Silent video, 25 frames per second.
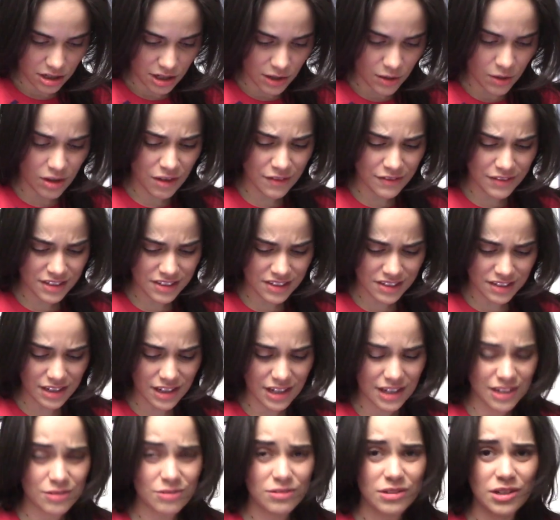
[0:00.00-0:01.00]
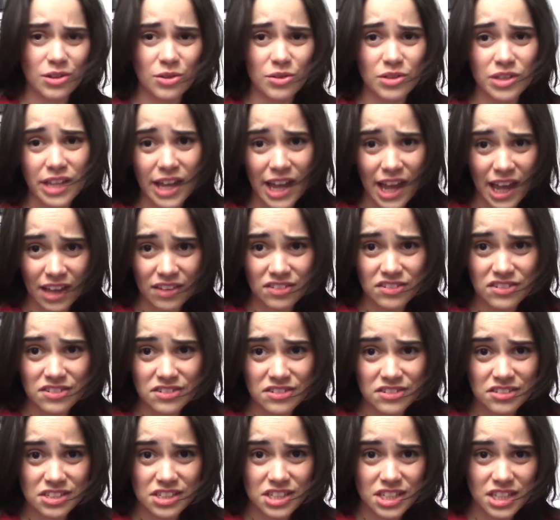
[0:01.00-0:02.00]
Now, obviously, I don't know the
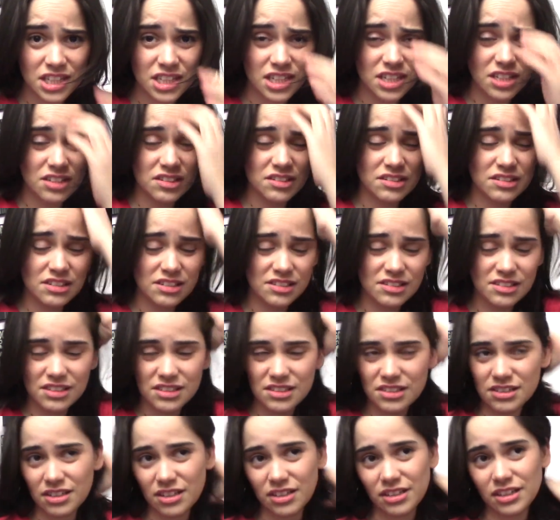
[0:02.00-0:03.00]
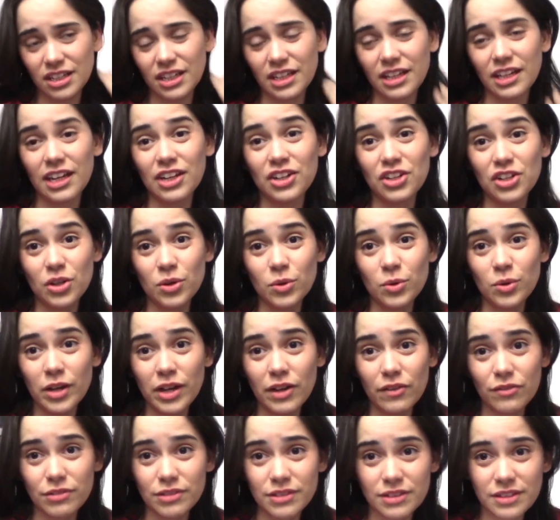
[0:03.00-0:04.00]
answers to these because it's not like I know
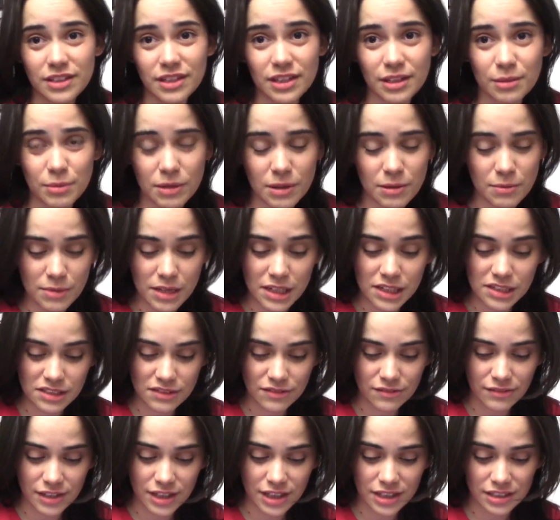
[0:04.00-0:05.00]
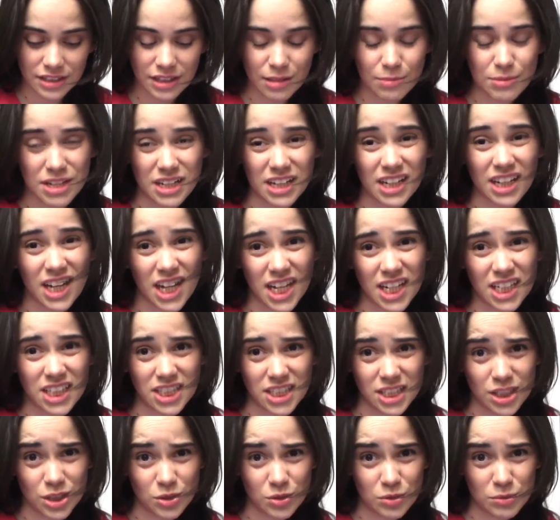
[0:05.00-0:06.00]
everything about Mass Effect. I mean, I kind of
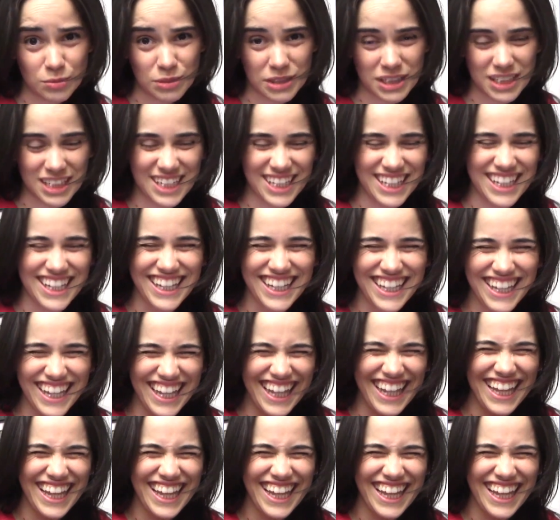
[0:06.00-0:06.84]
do, but